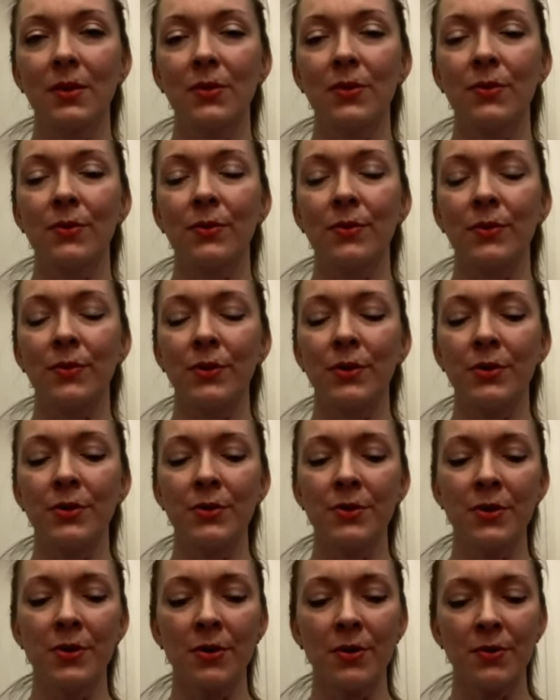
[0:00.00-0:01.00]
through your
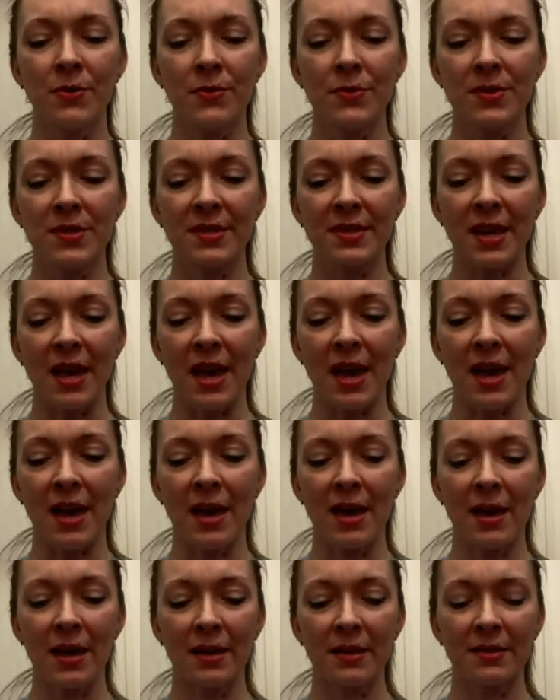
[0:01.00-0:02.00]
nose,
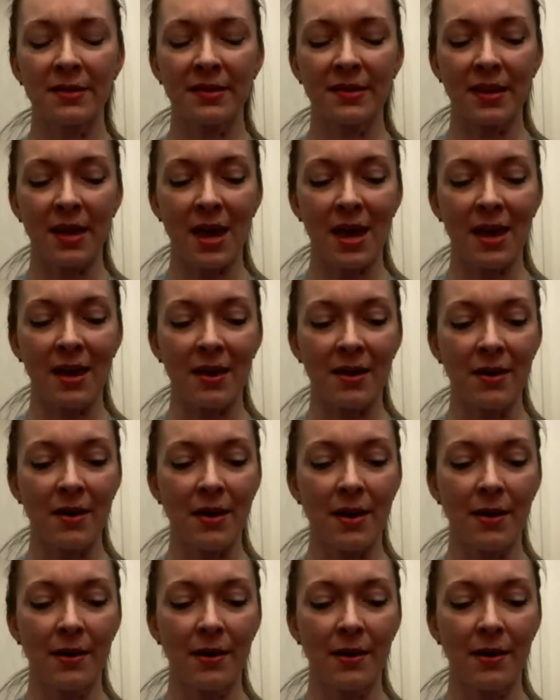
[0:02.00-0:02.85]
exhale.